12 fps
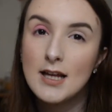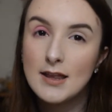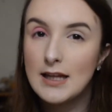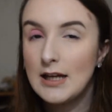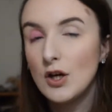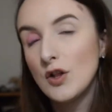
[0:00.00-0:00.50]

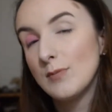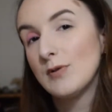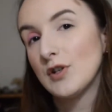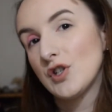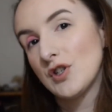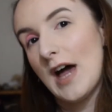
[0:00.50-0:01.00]
the other
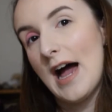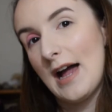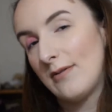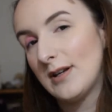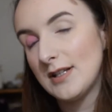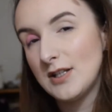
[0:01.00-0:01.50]
brush that I
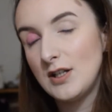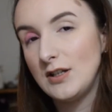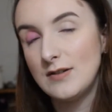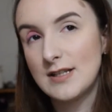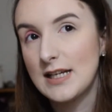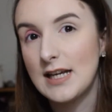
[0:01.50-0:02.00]
was
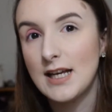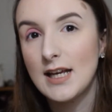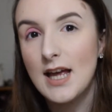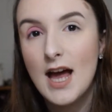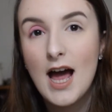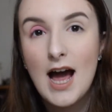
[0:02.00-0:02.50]

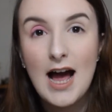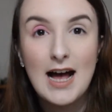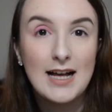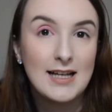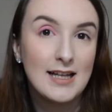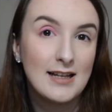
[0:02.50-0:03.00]
using
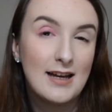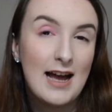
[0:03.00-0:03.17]
had,